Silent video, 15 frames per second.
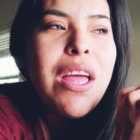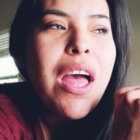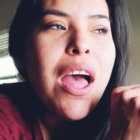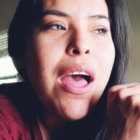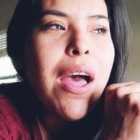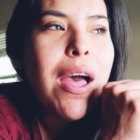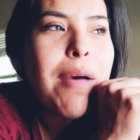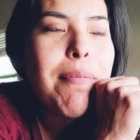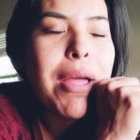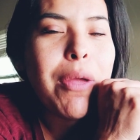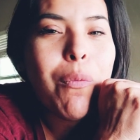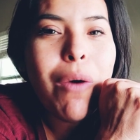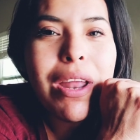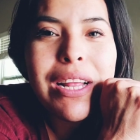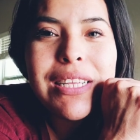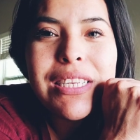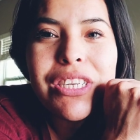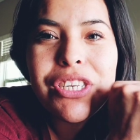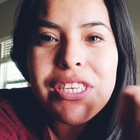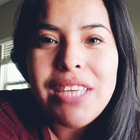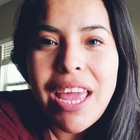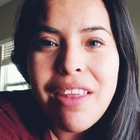um, I wanted to
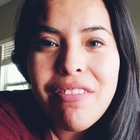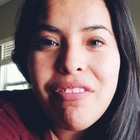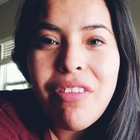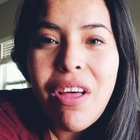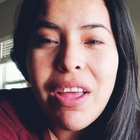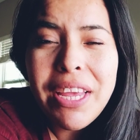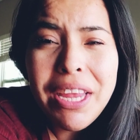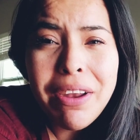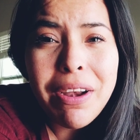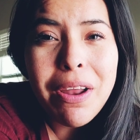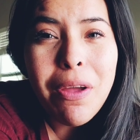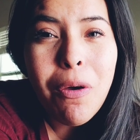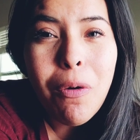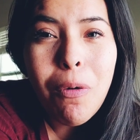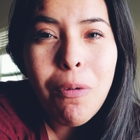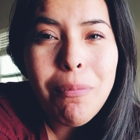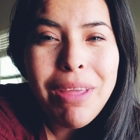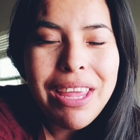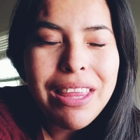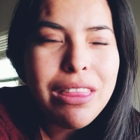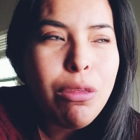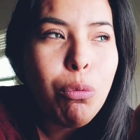just kind of vlog here at home.
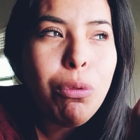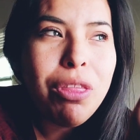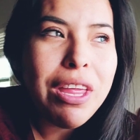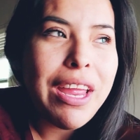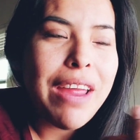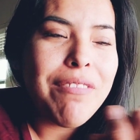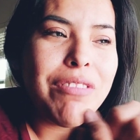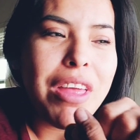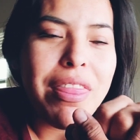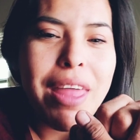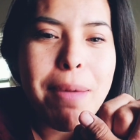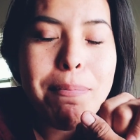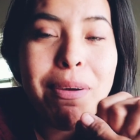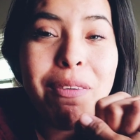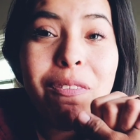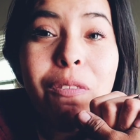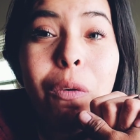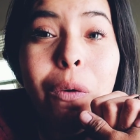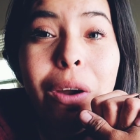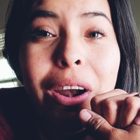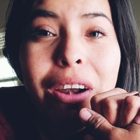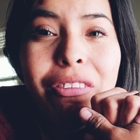I don't think I've done that
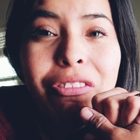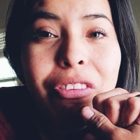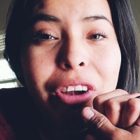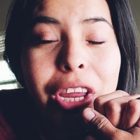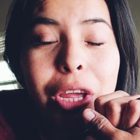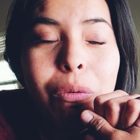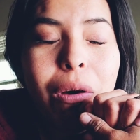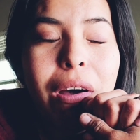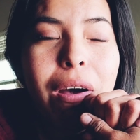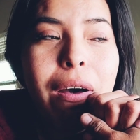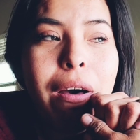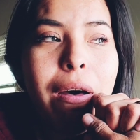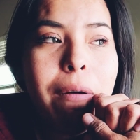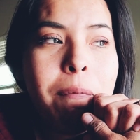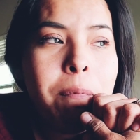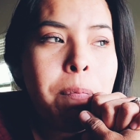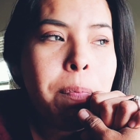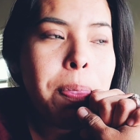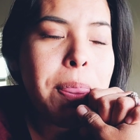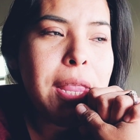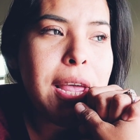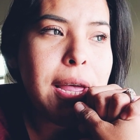before for you all.
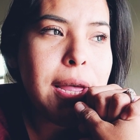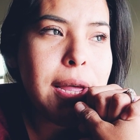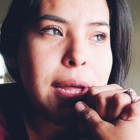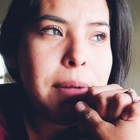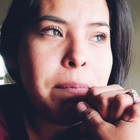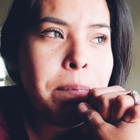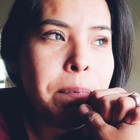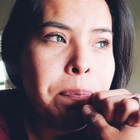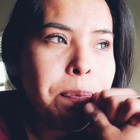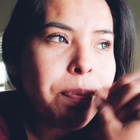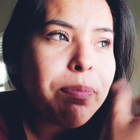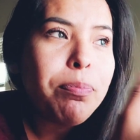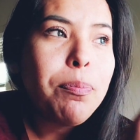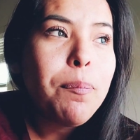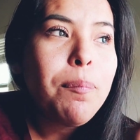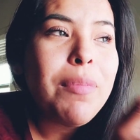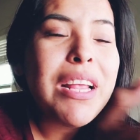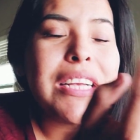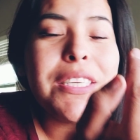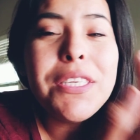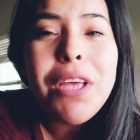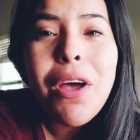Um,
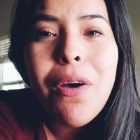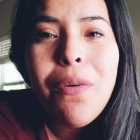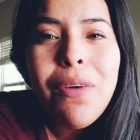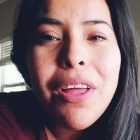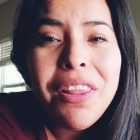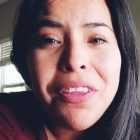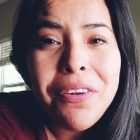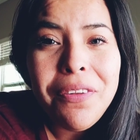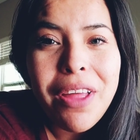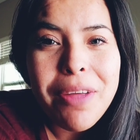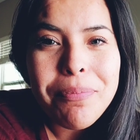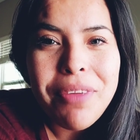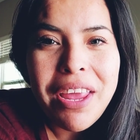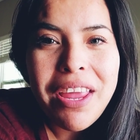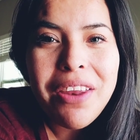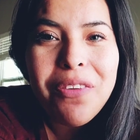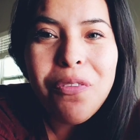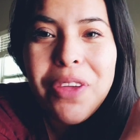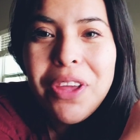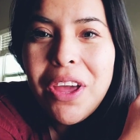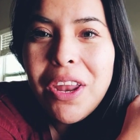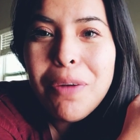so, a little update.
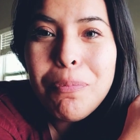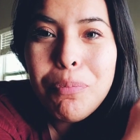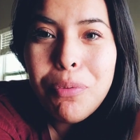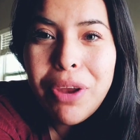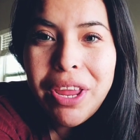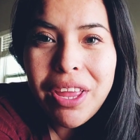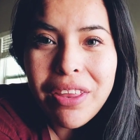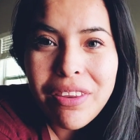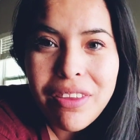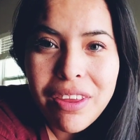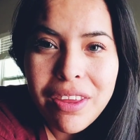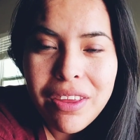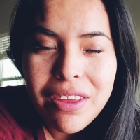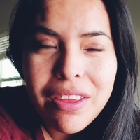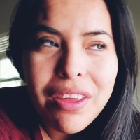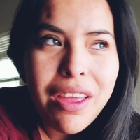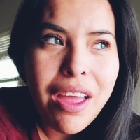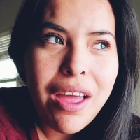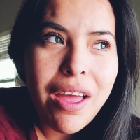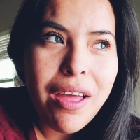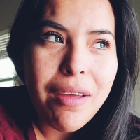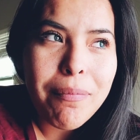We got a brand
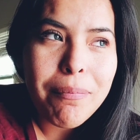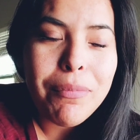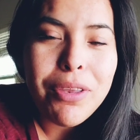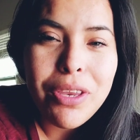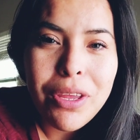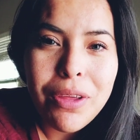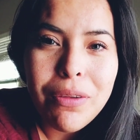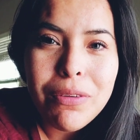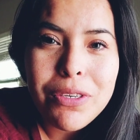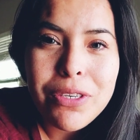um, new